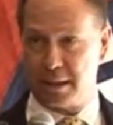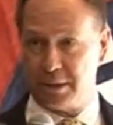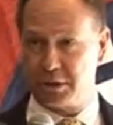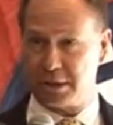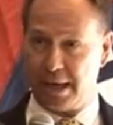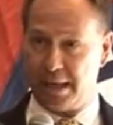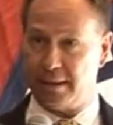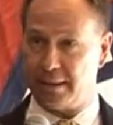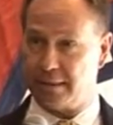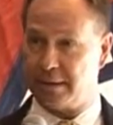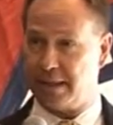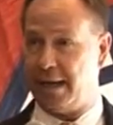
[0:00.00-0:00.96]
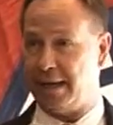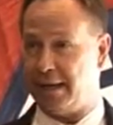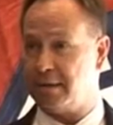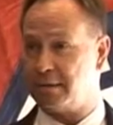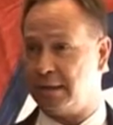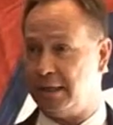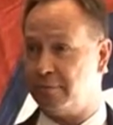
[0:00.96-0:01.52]
sunshine, and today
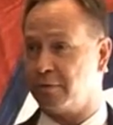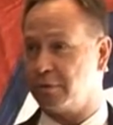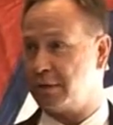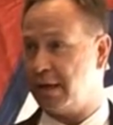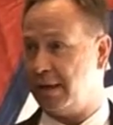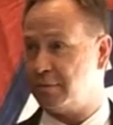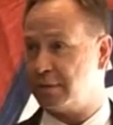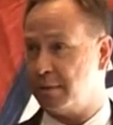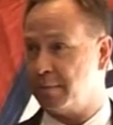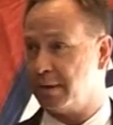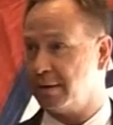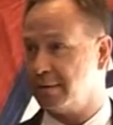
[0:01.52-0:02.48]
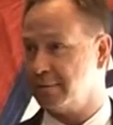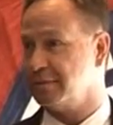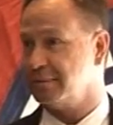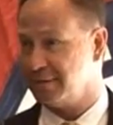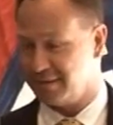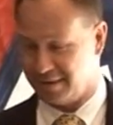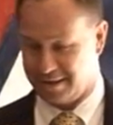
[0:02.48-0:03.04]
is the first day of summer.
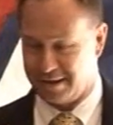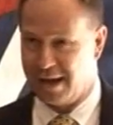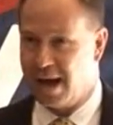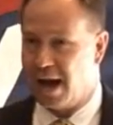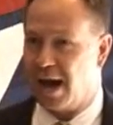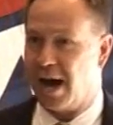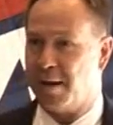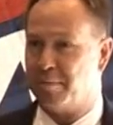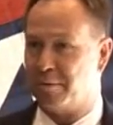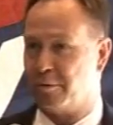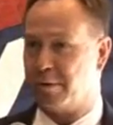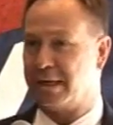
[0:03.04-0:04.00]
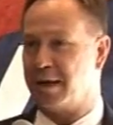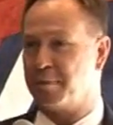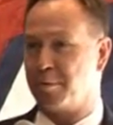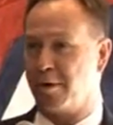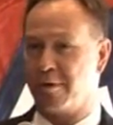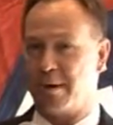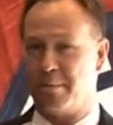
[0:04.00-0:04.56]
Before we get our
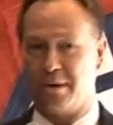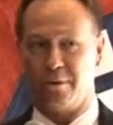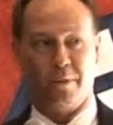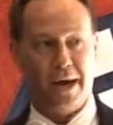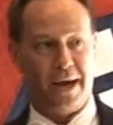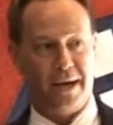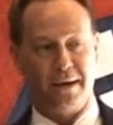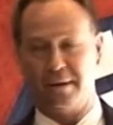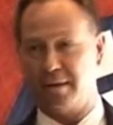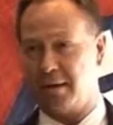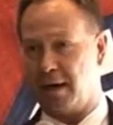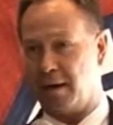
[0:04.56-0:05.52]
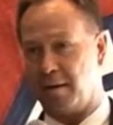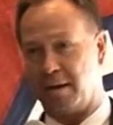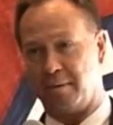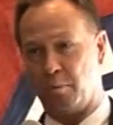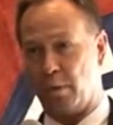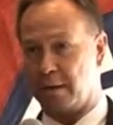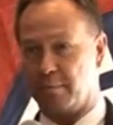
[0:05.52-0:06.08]
program underway, I
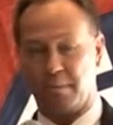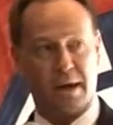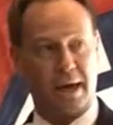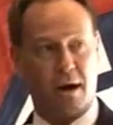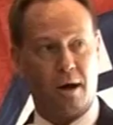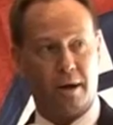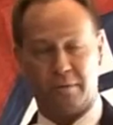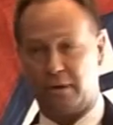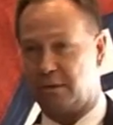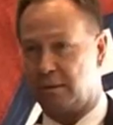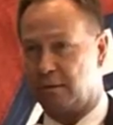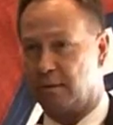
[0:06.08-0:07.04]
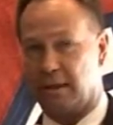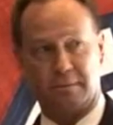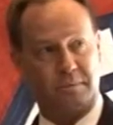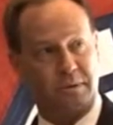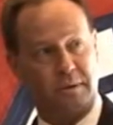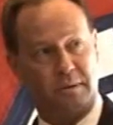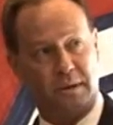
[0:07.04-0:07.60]
welcome all of you to
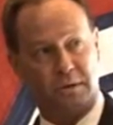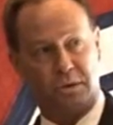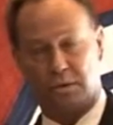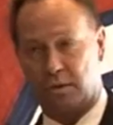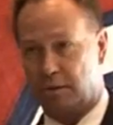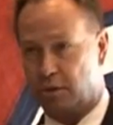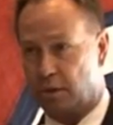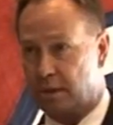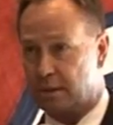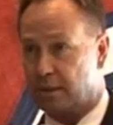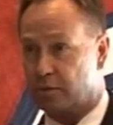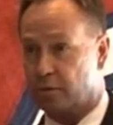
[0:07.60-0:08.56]
join us in the